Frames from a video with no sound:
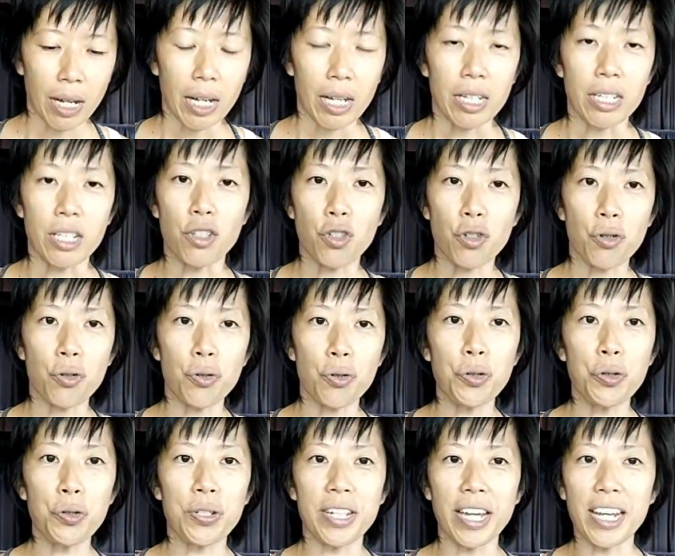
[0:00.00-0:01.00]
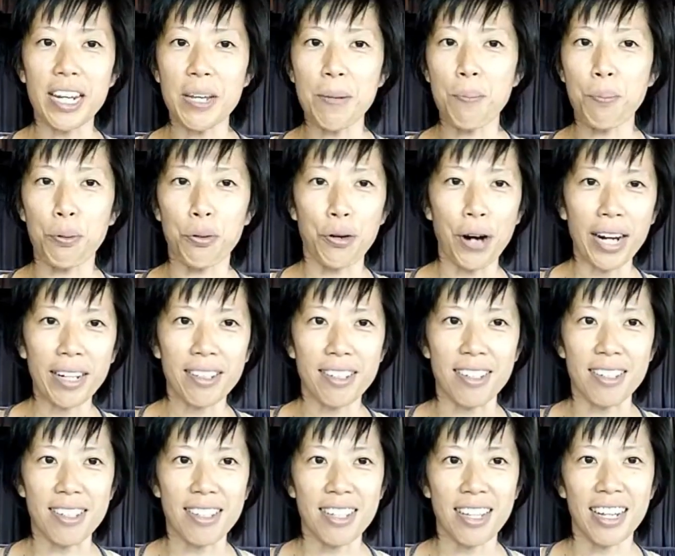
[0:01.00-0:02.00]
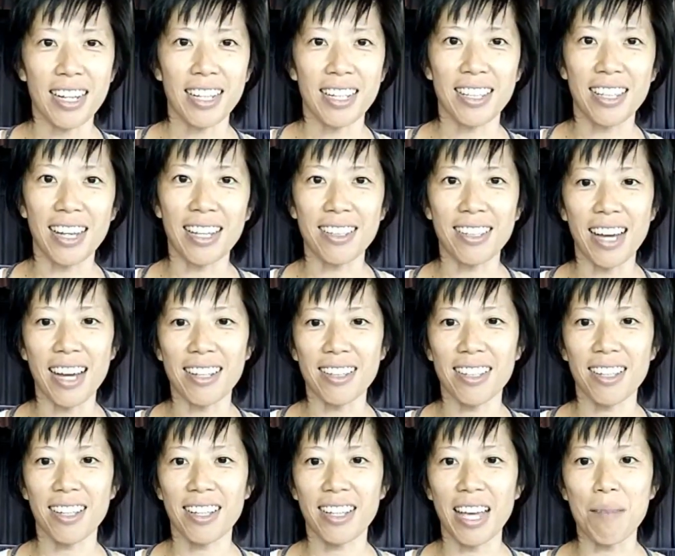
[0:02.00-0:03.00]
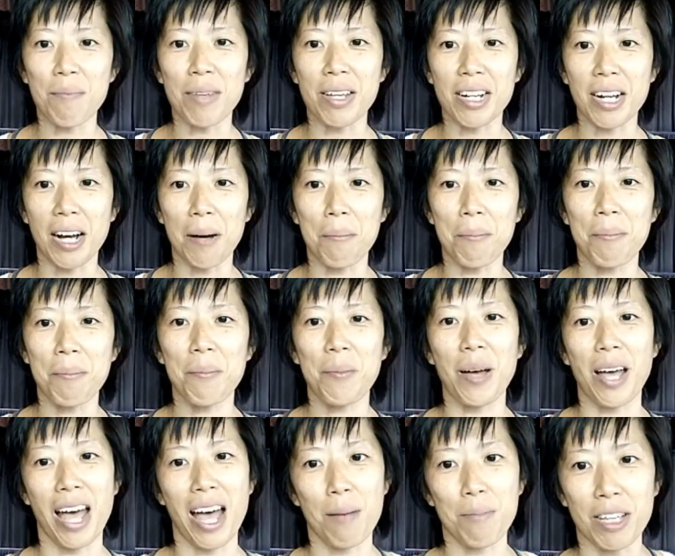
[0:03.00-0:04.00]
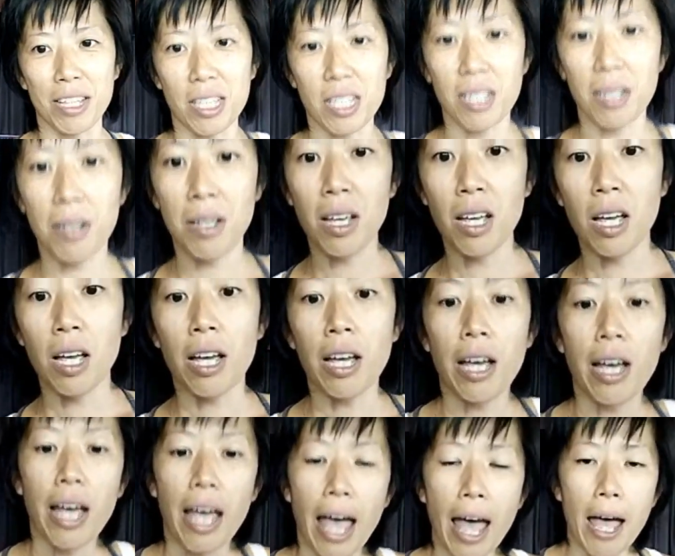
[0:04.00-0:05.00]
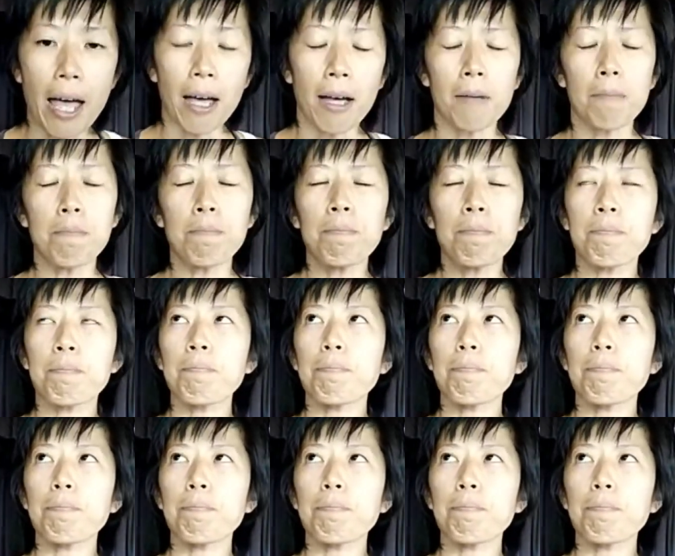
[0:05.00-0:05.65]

It's through daily practice that can become a habit. And